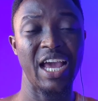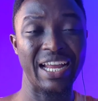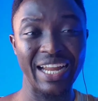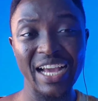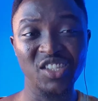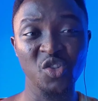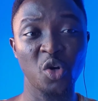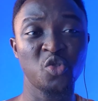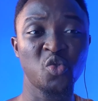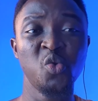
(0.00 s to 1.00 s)
an
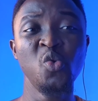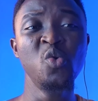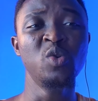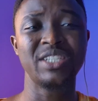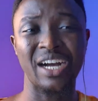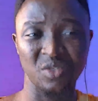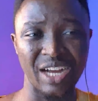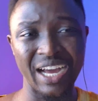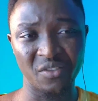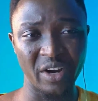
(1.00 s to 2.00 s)
Exynos
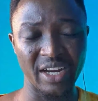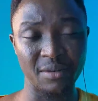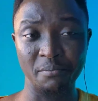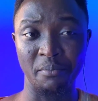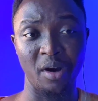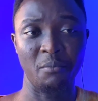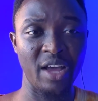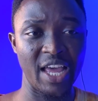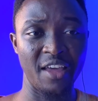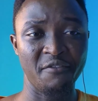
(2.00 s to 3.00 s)
2100
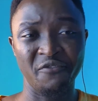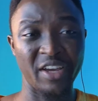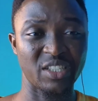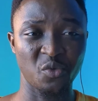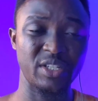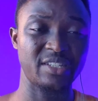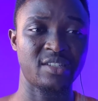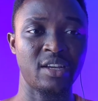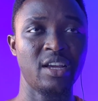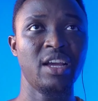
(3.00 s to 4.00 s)
version, which
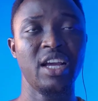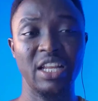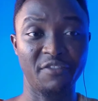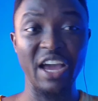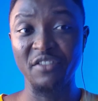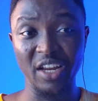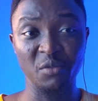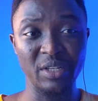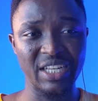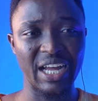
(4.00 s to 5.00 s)
is a
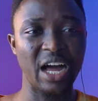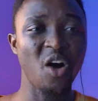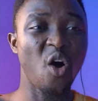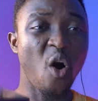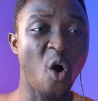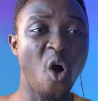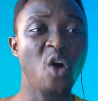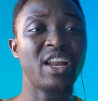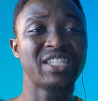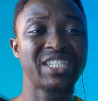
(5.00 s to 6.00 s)
5nm, or the